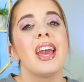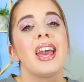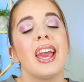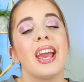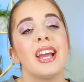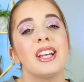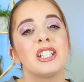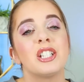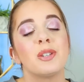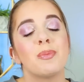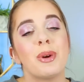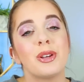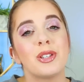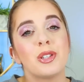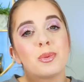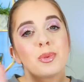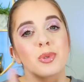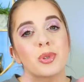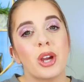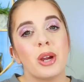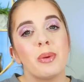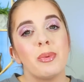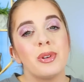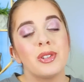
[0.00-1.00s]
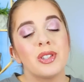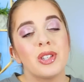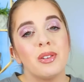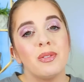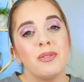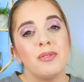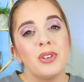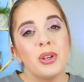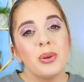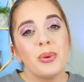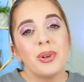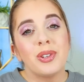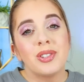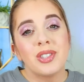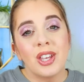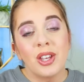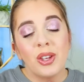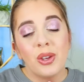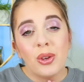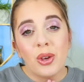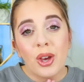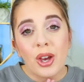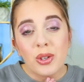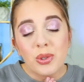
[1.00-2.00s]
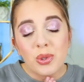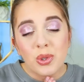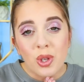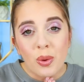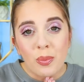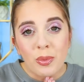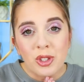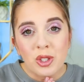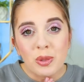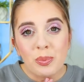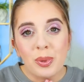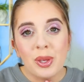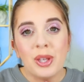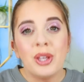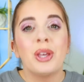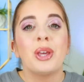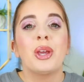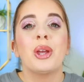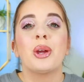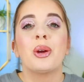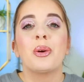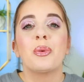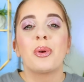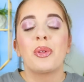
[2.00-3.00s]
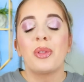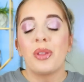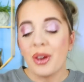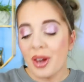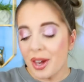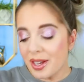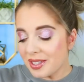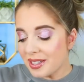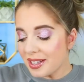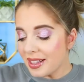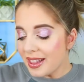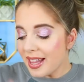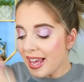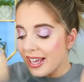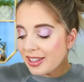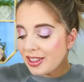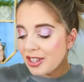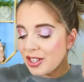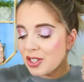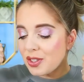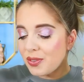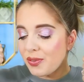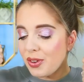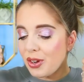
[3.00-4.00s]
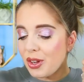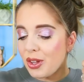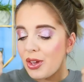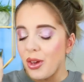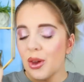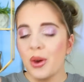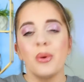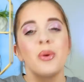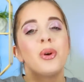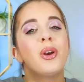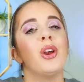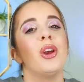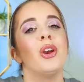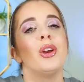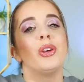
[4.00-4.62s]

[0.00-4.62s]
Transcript: and to my subscribers and viewers thank you guys so much for being here whether you guys like this video